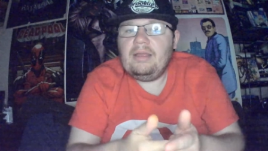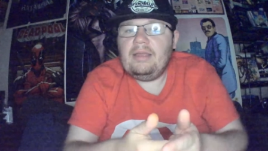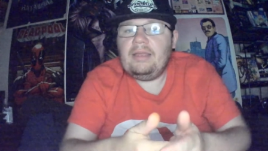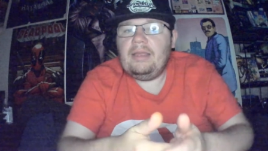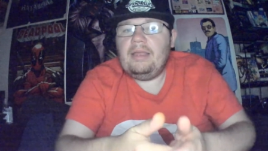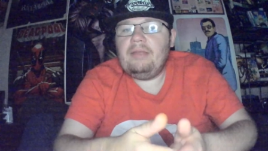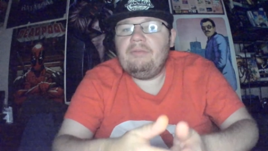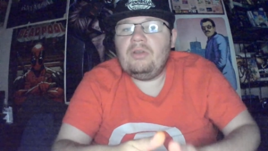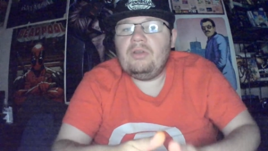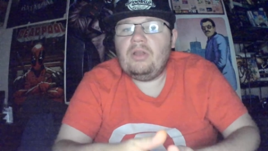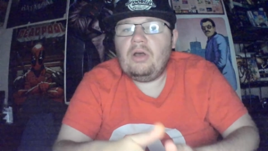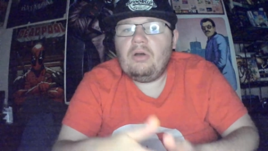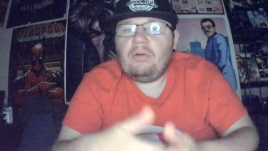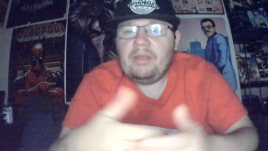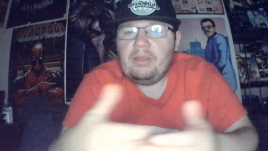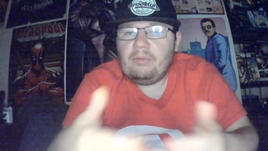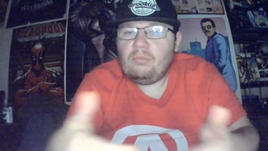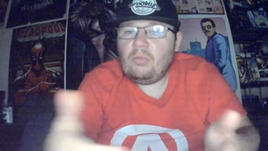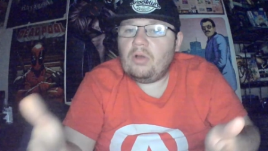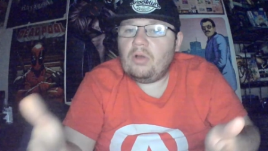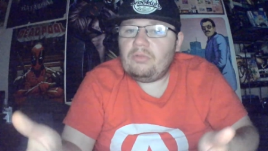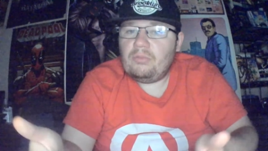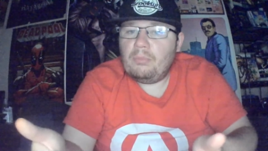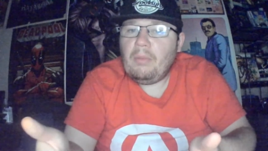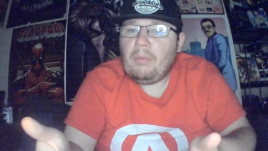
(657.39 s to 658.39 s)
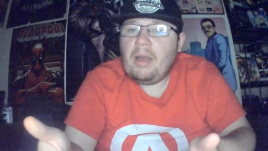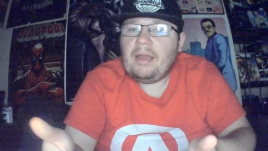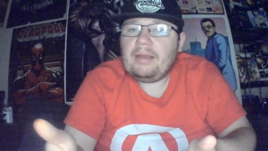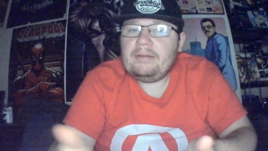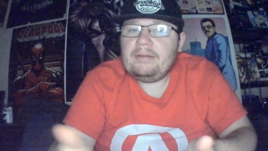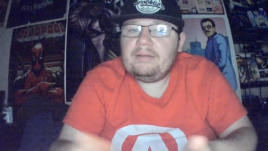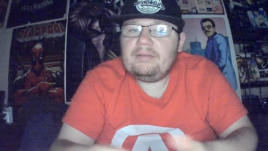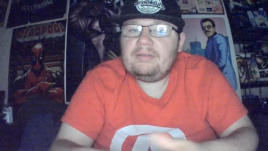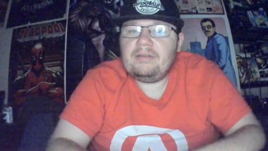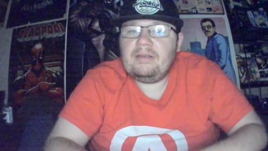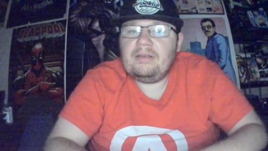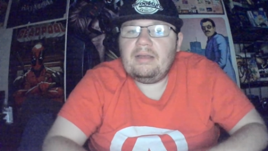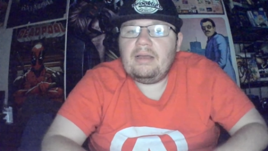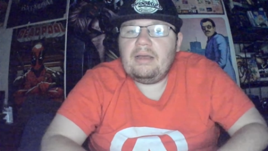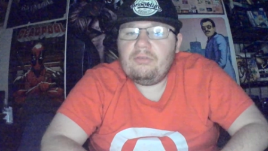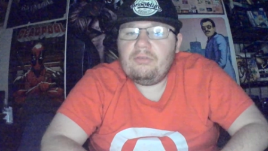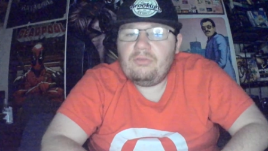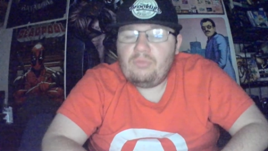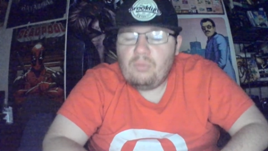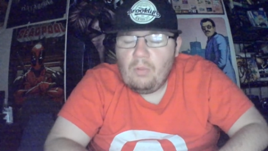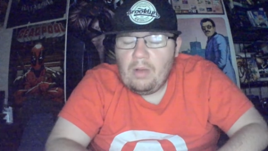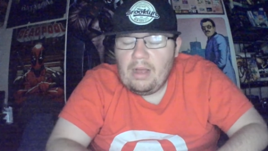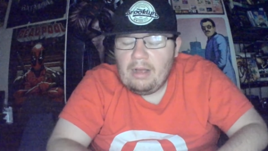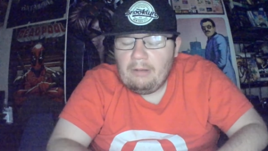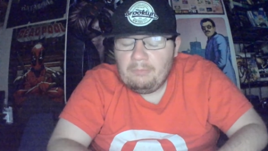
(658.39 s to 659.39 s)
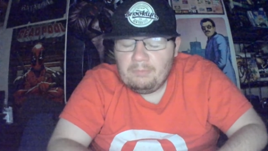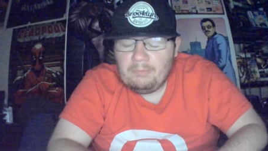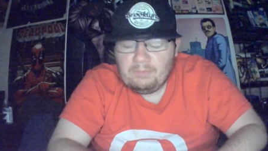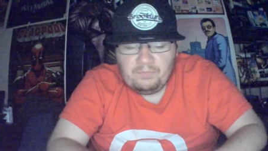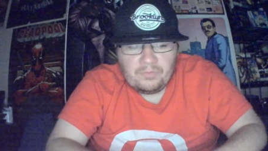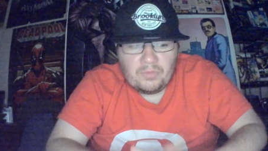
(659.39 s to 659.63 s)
even though he was mic'd as well.